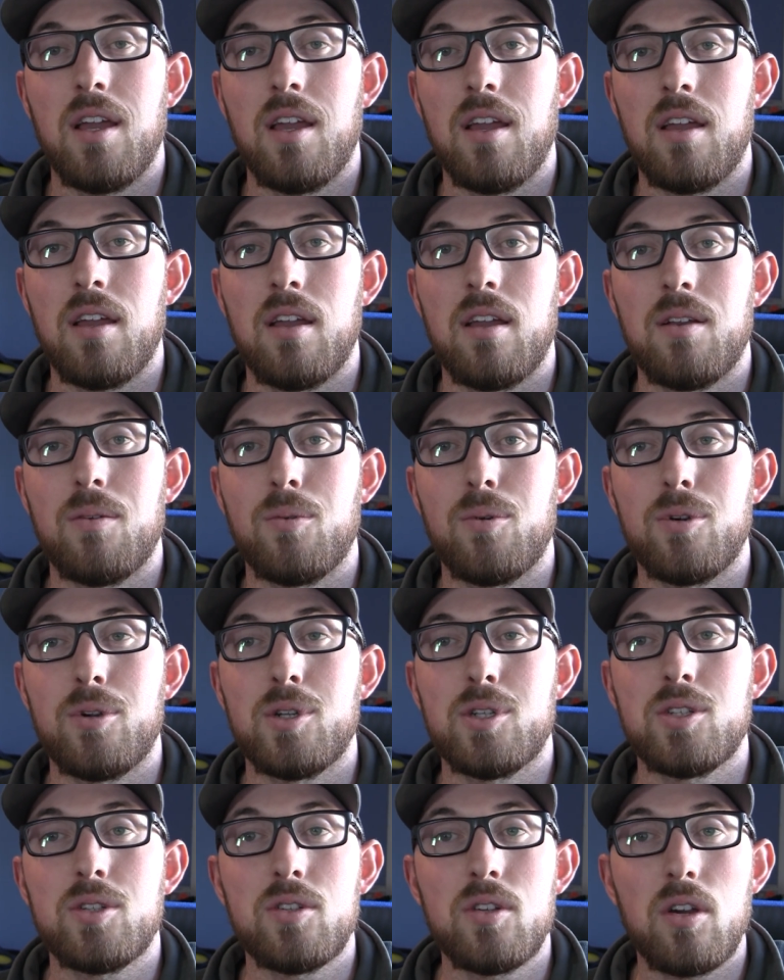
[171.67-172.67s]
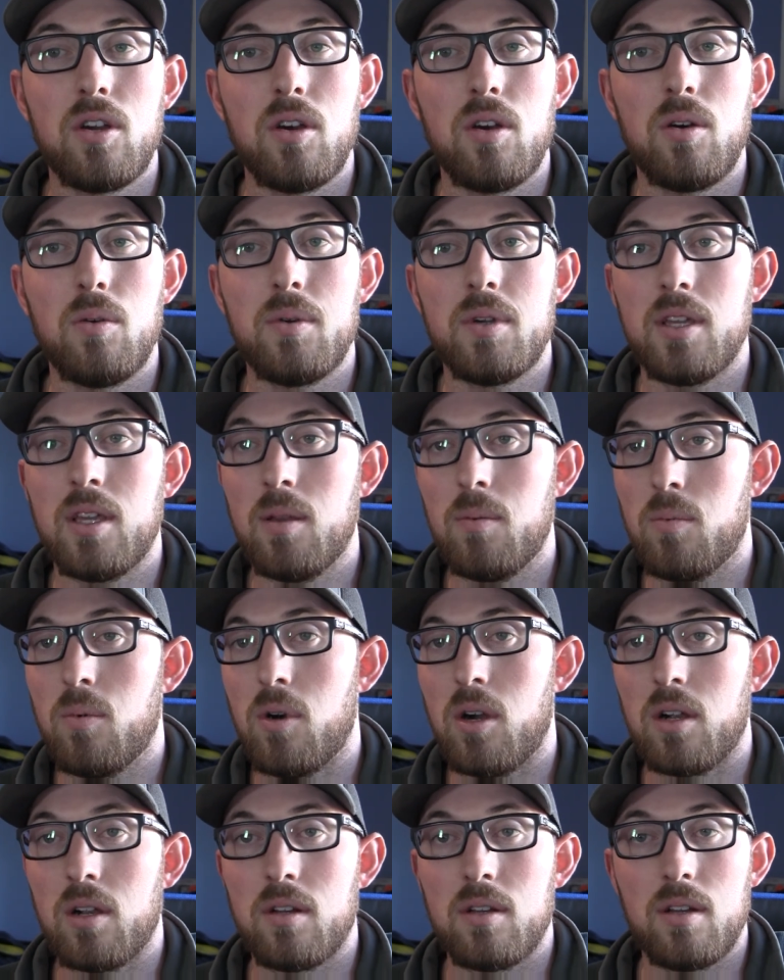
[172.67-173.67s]
And wouldn't you know, we keep
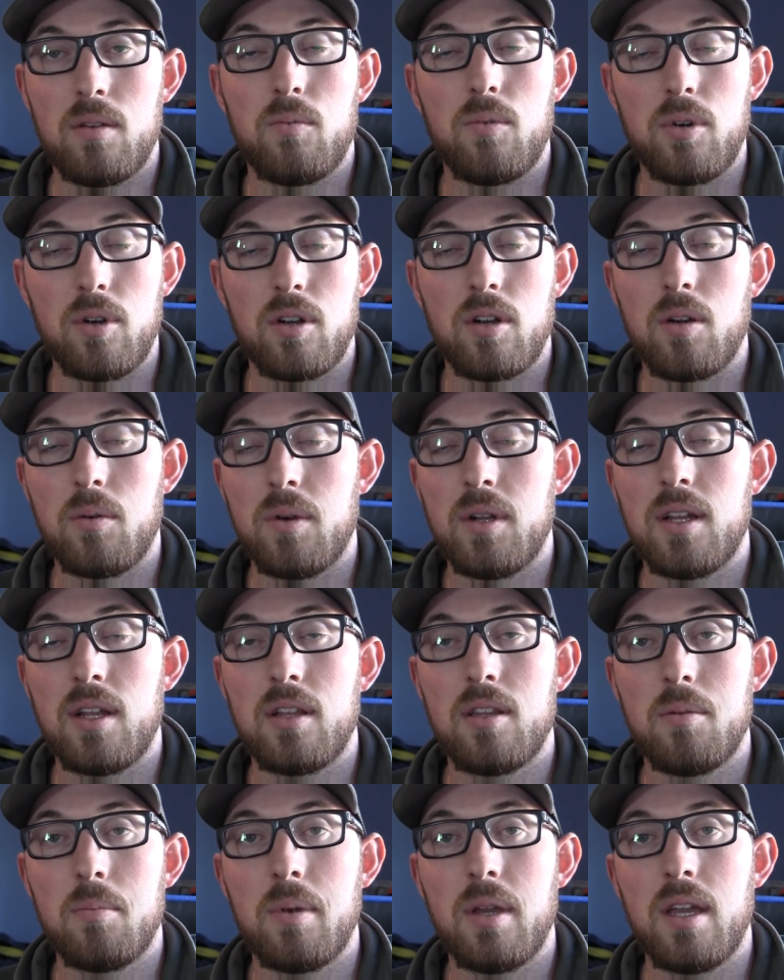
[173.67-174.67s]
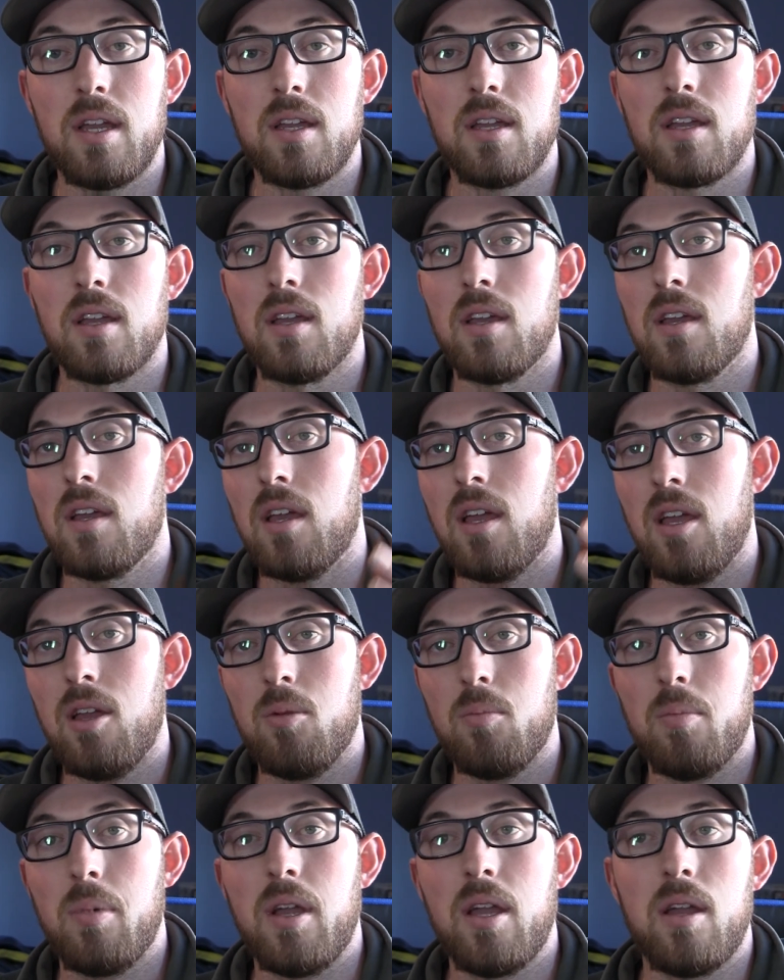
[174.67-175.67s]
working our way down the bank,
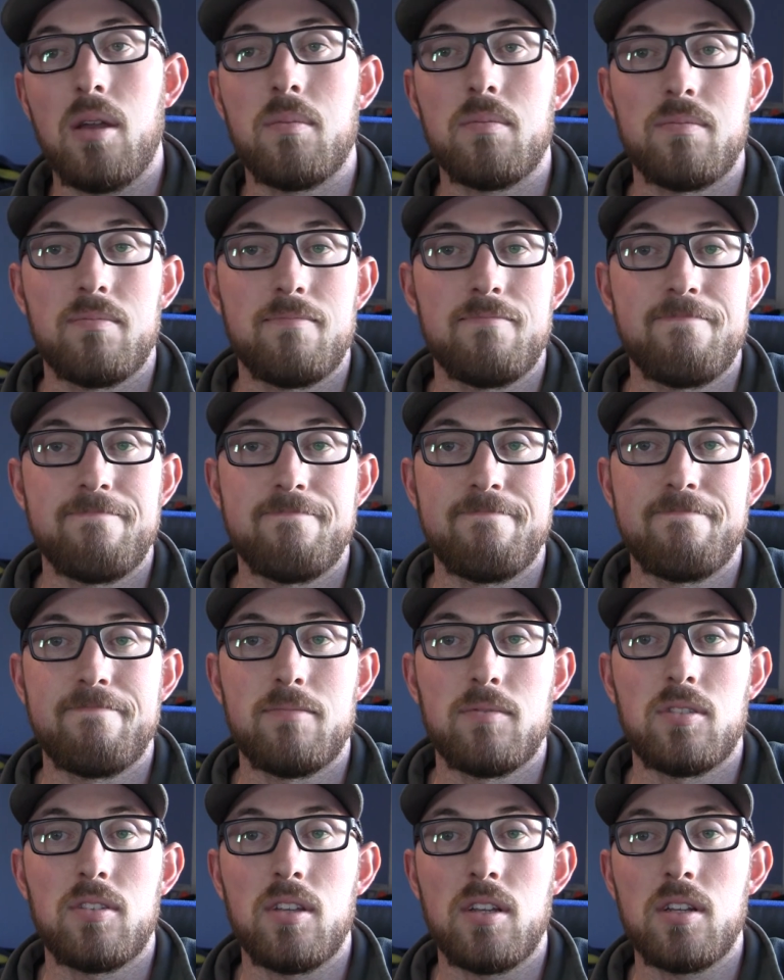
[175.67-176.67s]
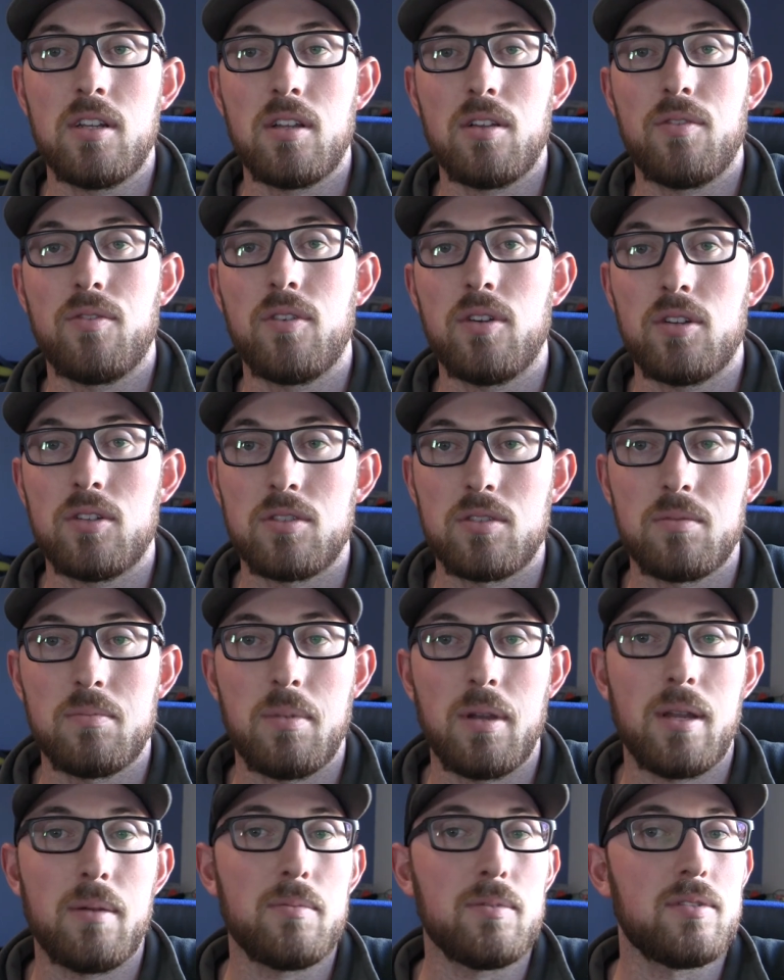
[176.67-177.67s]
and bam, see another fish.
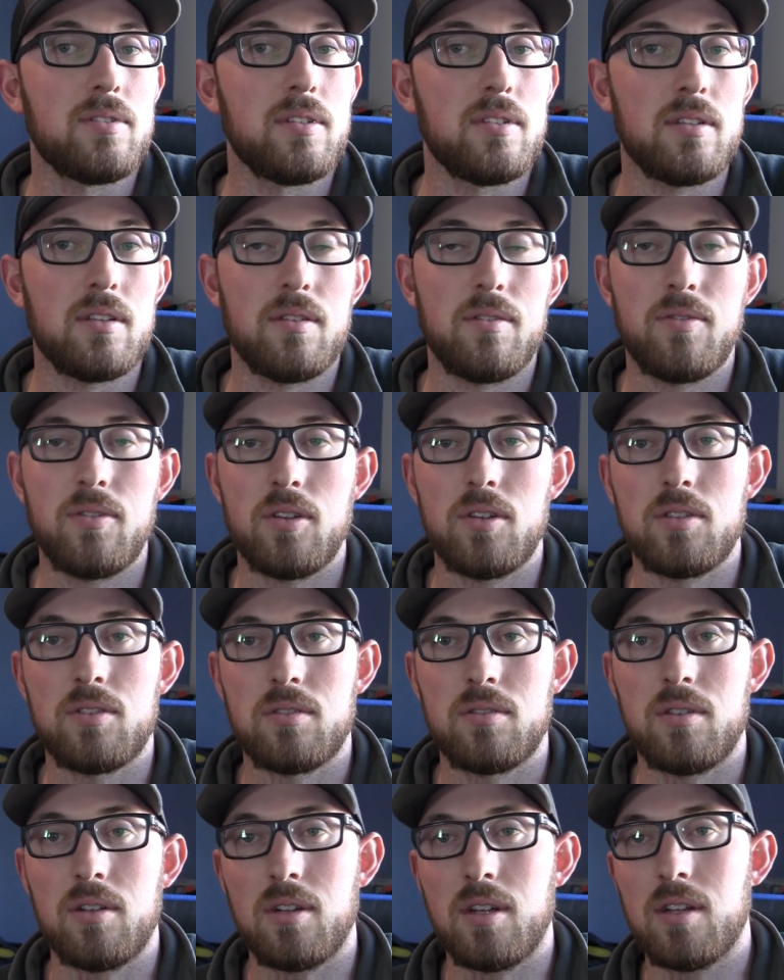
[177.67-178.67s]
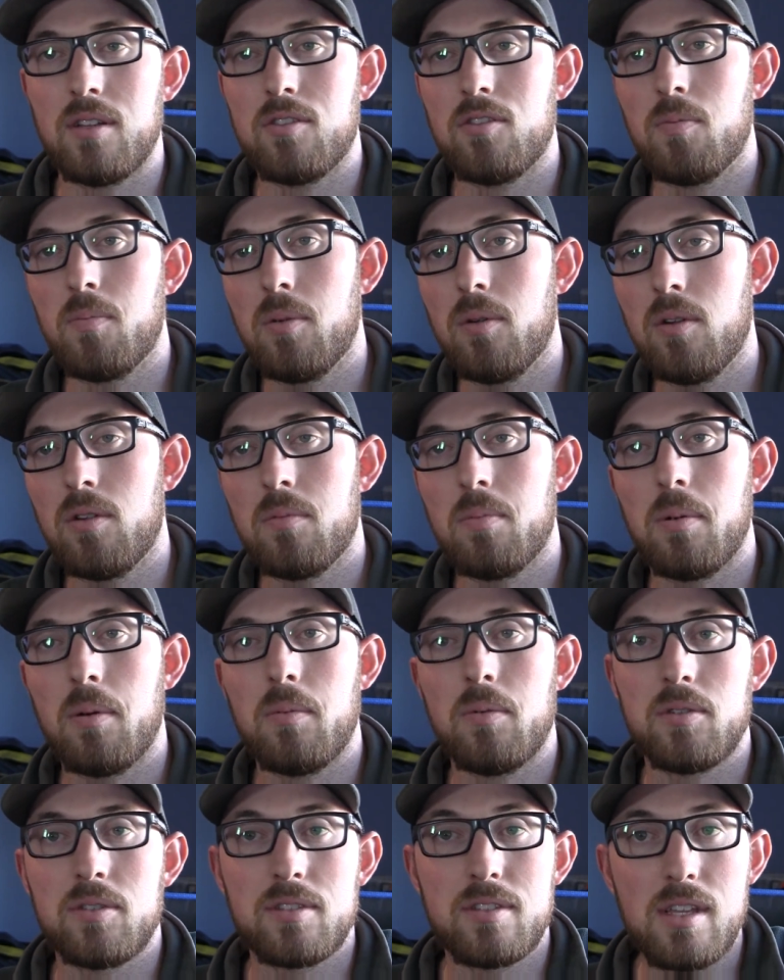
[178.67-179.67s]
Bam, we see another fish. They're getting spooked,
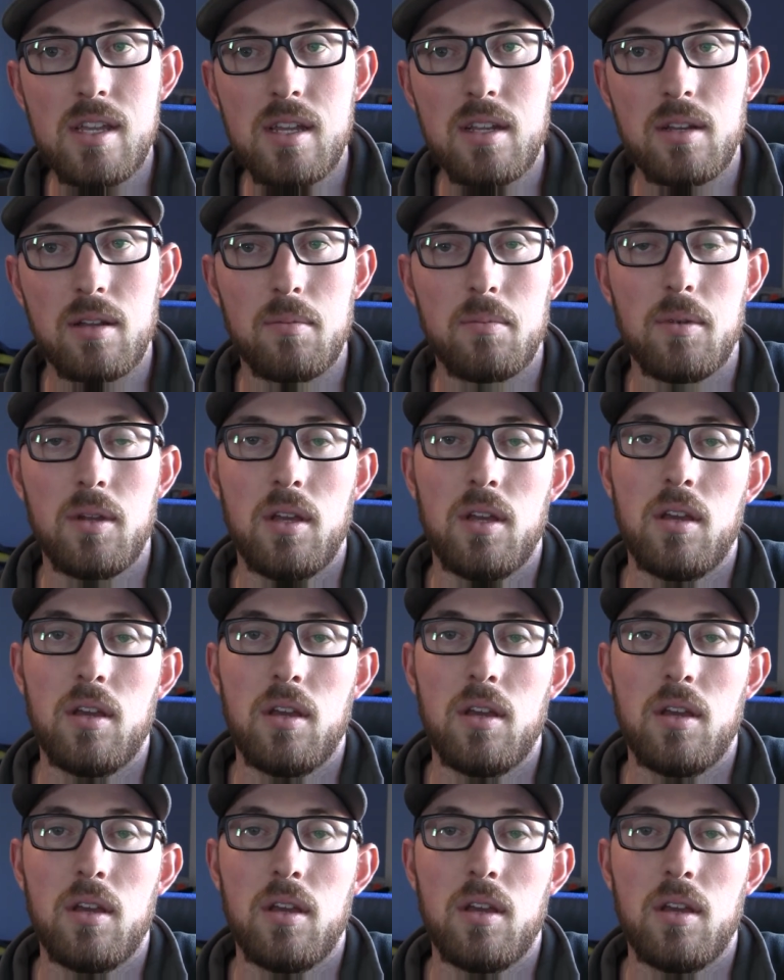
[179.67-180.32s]
but we're seeing them.